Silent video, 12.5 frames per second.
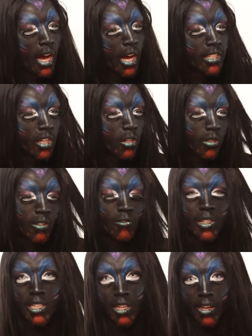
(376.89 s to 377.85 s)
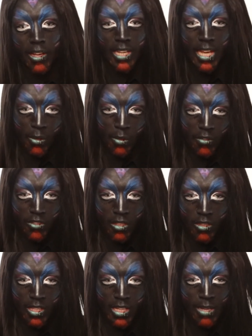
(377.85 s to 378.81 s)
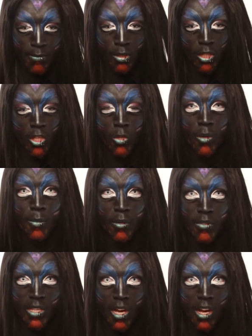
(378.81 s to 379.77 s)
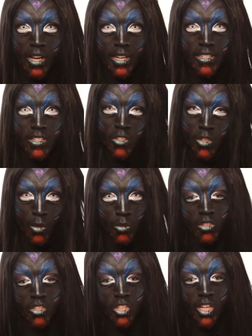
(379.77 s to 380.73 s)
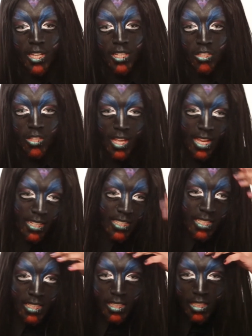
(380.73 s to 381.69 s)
I don't really like how I've done the blue above the eyes, so I want to change that.